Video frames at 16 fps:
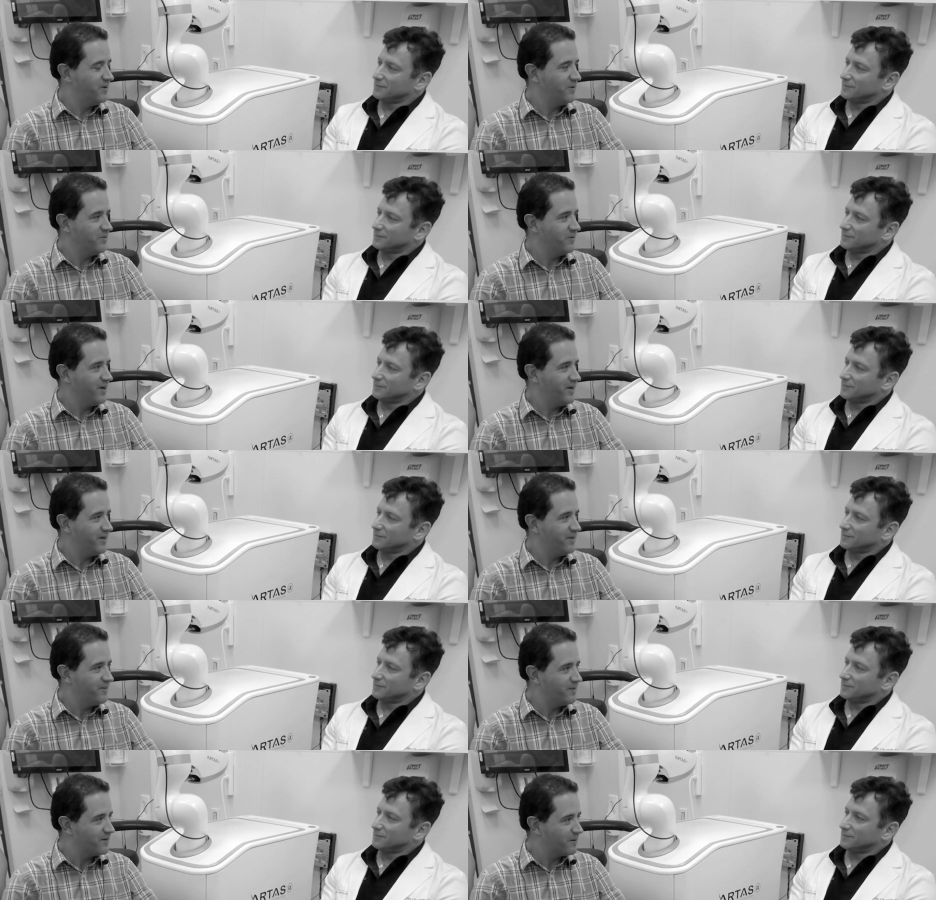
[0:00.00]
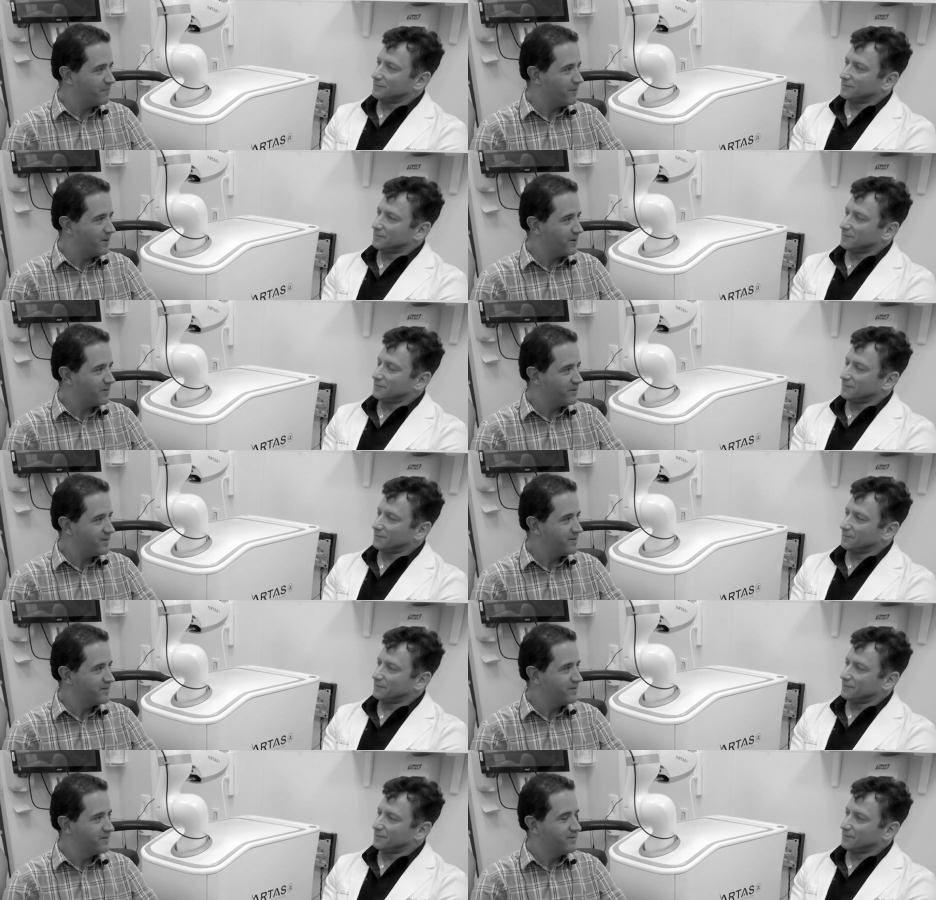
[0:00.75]
Speaker 1: know anything
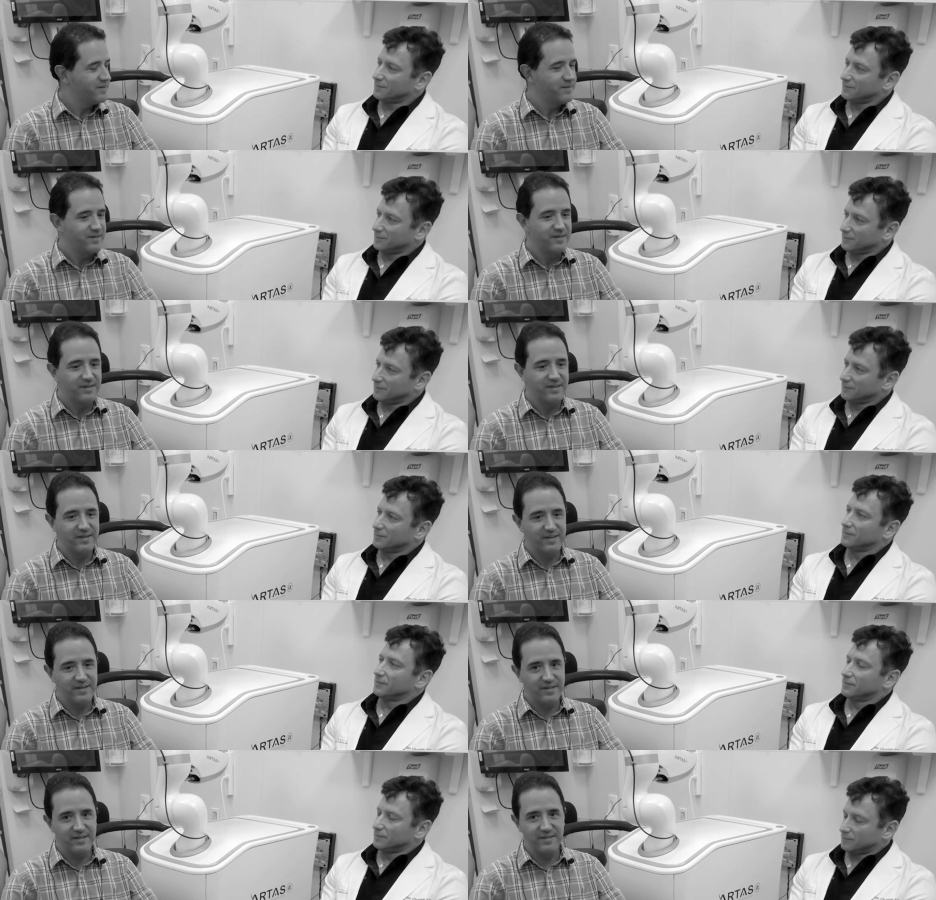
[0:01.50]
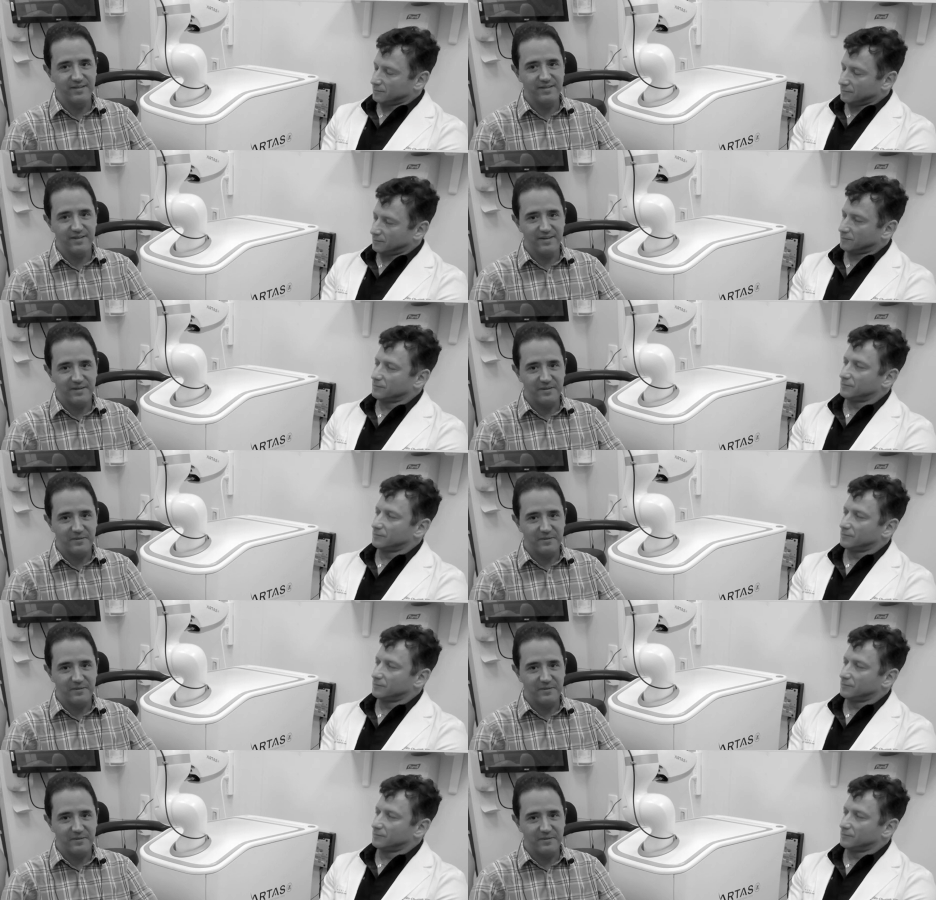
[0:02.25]
about it, and.